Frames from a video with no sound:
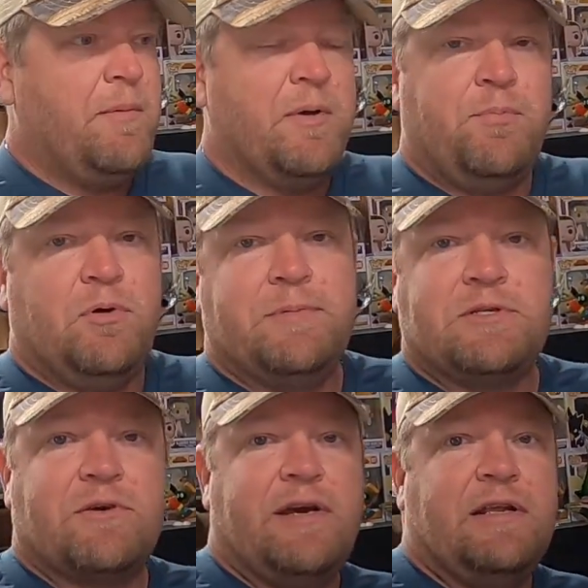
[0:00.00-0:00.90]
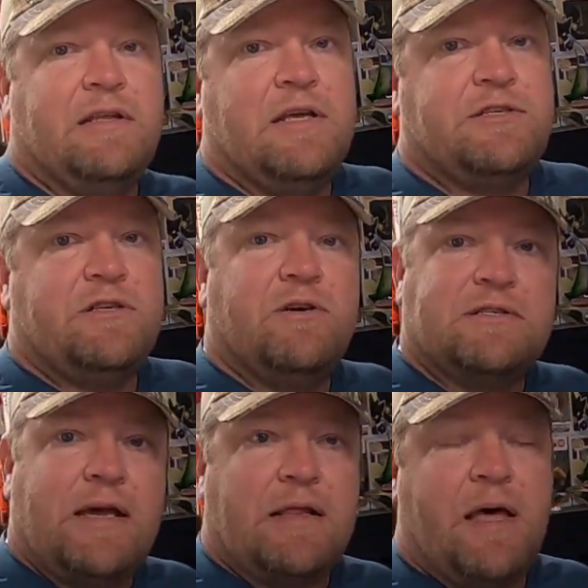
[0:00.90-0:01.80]
be able to pull up the screen and let you know
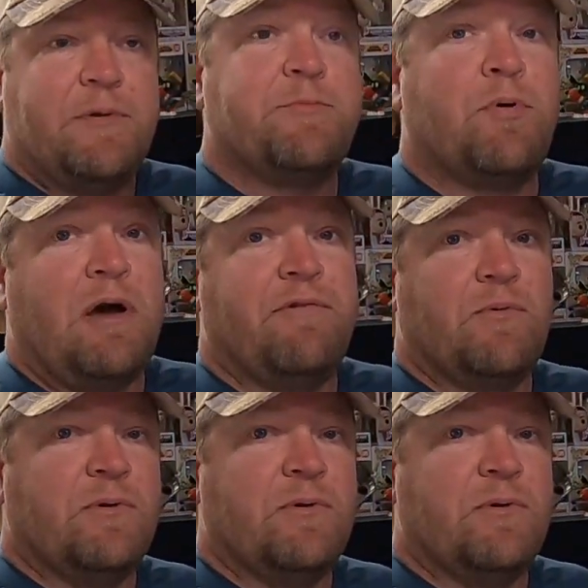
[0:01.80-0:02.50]
exactly how much profit